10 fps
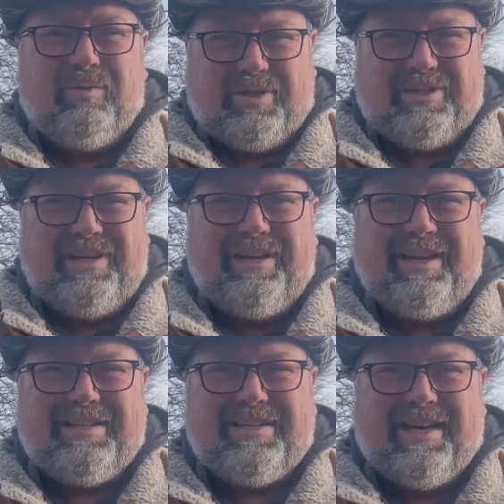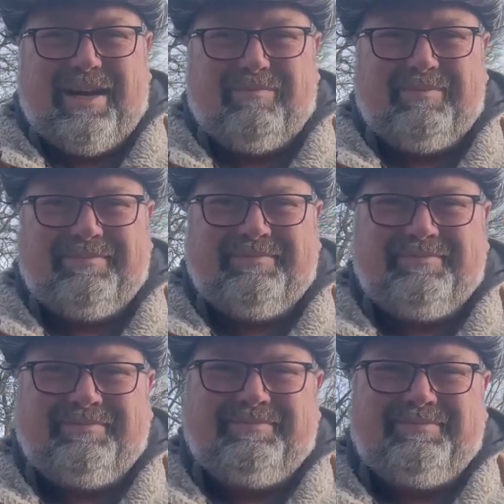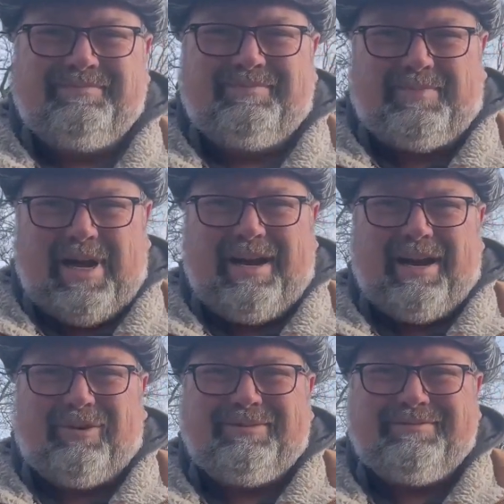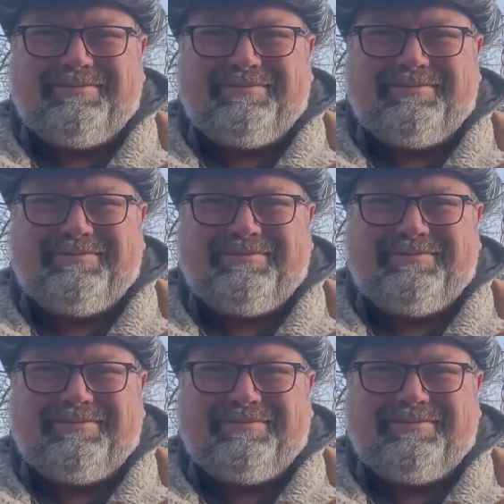we'll see you next time. Bye now.